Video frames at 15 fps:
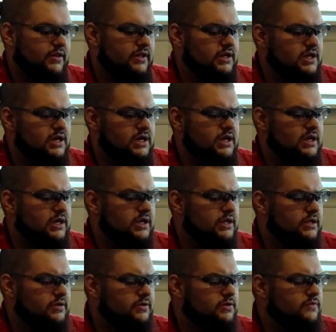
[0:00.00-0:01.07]

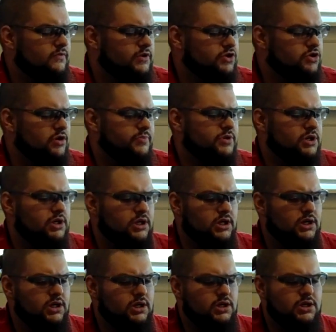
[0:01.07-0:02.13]
The description
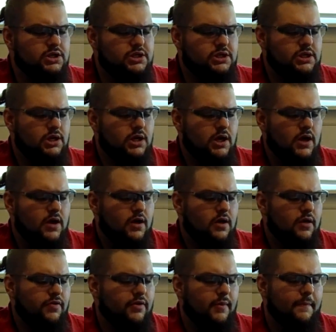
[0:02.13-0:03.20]
is
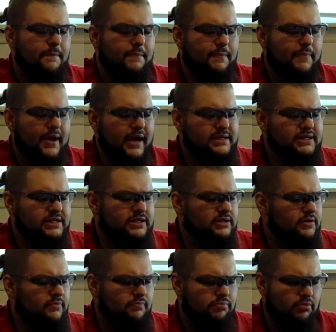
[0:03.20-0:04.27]
the best
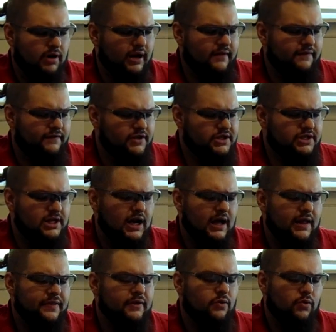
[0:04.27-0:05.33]
breakfast
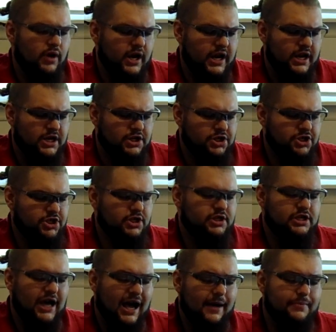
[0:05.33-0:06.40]
on the range
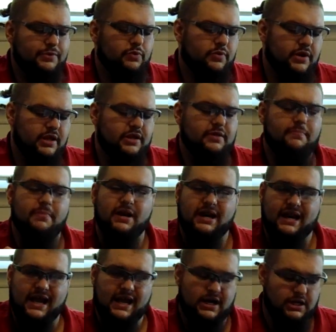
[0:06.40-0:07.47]
topped with
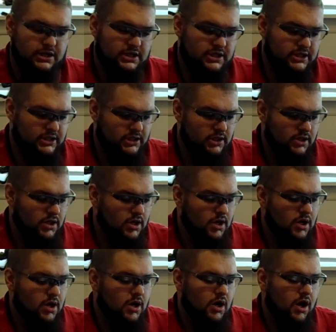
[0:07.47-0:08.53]
bananas.
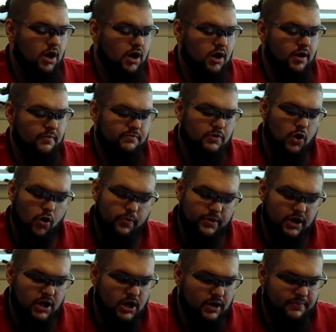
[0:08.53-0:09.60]

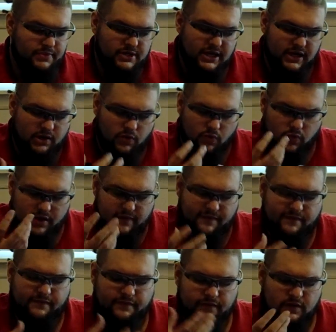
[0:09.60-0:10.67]
Open it up, take a
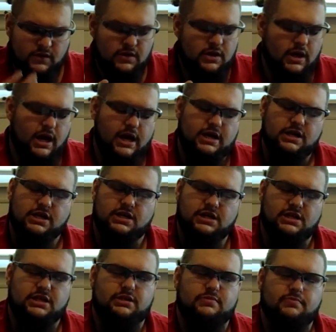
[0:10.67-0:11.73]
whiff, and you
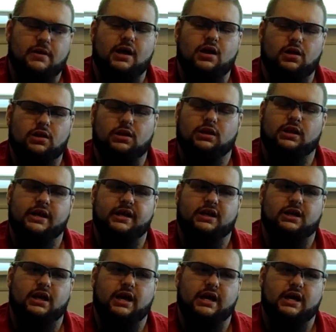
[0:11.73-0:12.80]
can smell
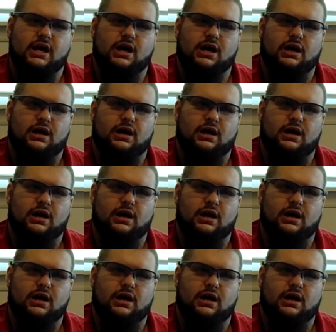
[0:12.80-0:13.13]
like a